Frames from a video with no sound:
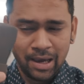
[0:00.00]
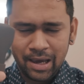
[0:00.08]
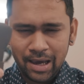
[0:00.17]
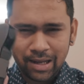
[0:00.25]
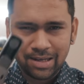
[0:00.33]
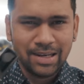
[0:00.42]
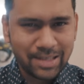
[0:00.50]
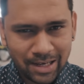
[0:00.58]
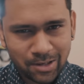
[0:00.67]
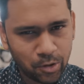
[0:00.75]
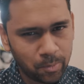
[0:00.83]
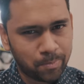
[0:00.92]
and it
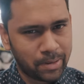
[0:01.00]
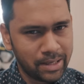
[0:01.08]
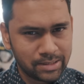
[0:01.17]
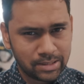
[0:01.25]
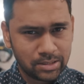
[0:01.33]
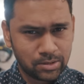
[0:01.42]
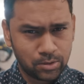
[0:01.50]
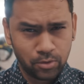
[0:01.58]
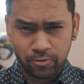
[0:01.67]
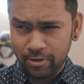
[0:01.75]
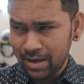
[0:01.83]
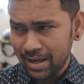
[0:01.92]
can go places to
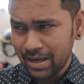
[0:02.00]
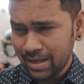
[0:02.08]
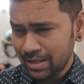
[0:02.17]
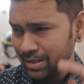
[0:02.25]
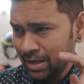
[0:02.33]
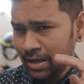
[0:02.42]
where